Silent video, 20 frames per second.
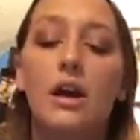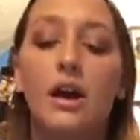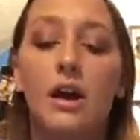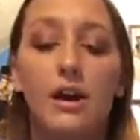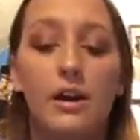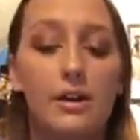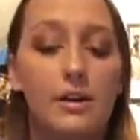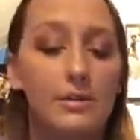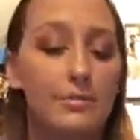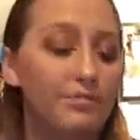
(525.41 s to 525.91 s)

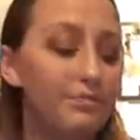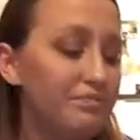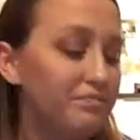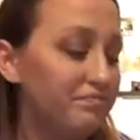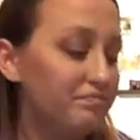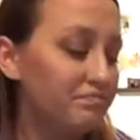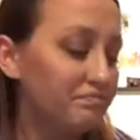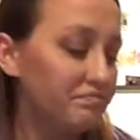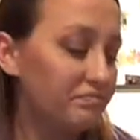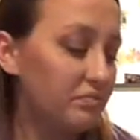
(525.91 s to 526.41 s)

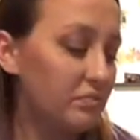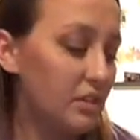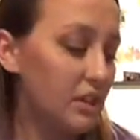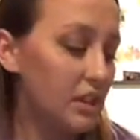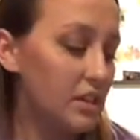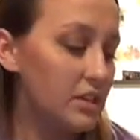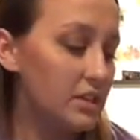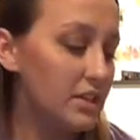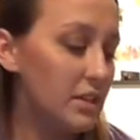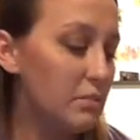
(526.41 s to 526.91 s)

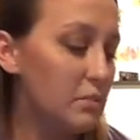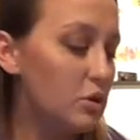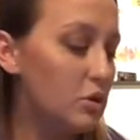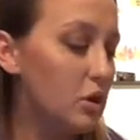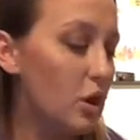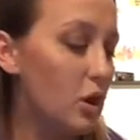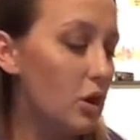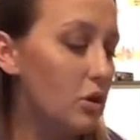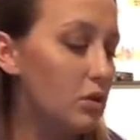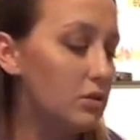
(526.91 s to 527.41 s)
Some
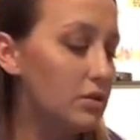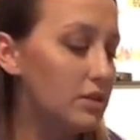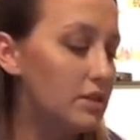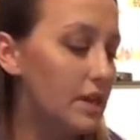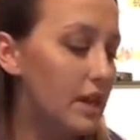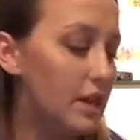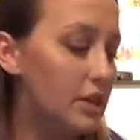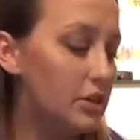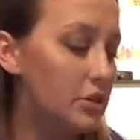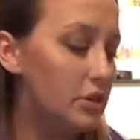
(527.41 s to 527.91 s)
goals
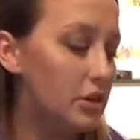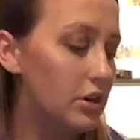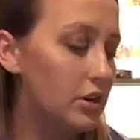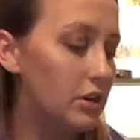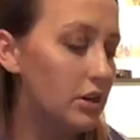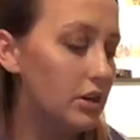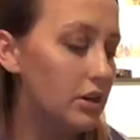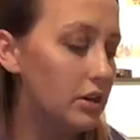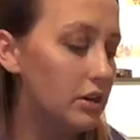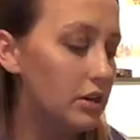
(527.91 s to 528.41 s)
that you
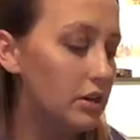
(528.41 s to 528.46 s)
could